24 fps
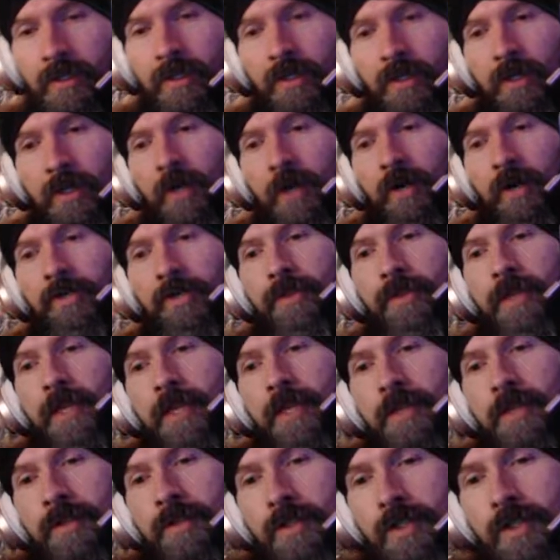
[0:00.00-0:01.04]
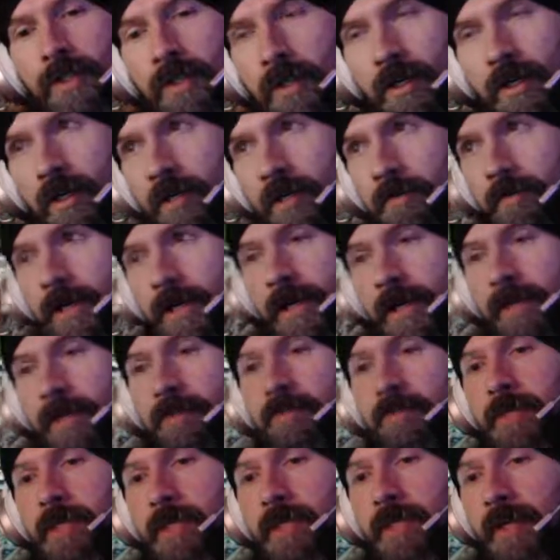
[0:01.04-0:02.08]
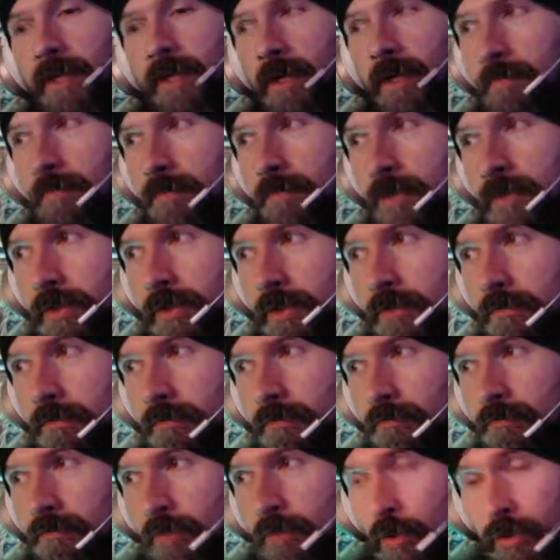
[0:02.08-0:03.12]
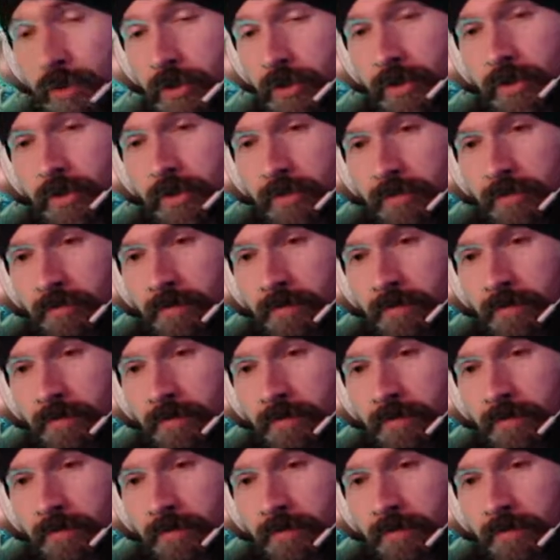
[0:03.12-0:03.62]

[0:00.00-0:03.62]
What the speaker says: on things that it becomes personal,